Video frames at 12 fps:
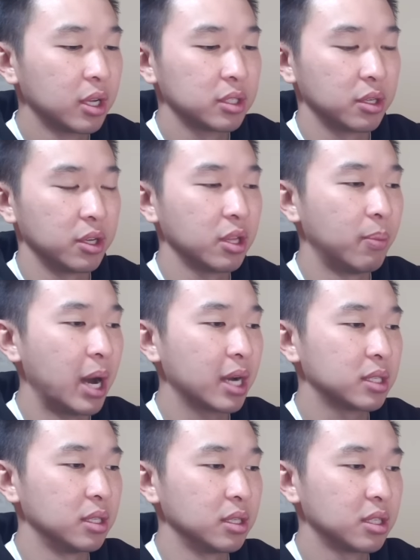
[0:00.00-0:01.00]
So there are the
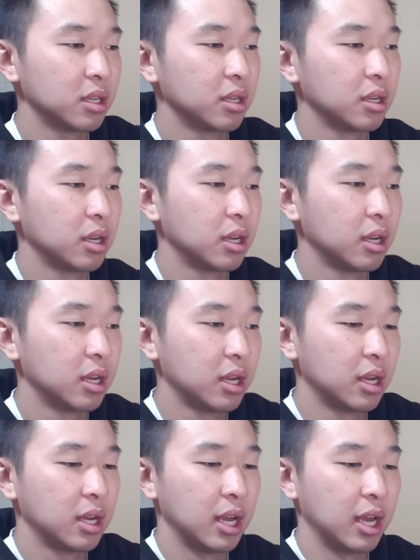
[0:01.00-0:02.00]
boxes.
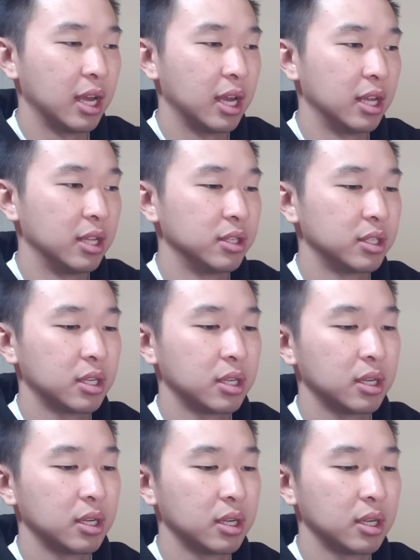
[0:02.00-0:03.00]
And
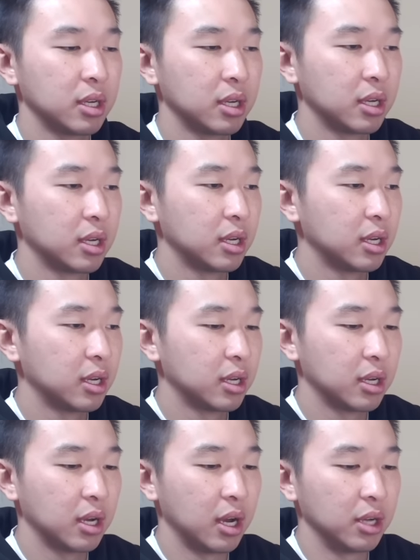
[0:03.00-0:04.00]

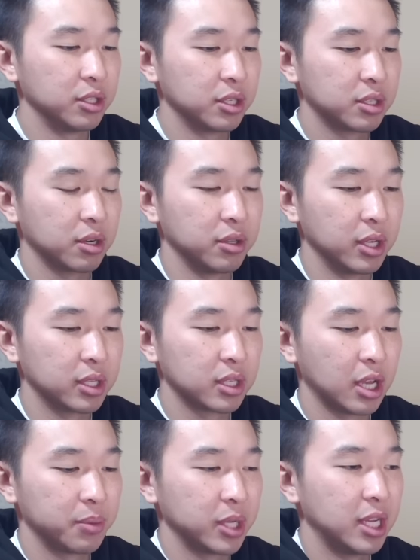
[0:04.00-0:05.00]
I'll just turn
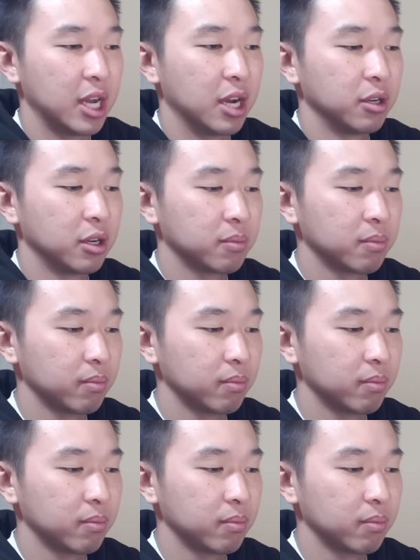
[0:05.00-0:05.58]
this upside down.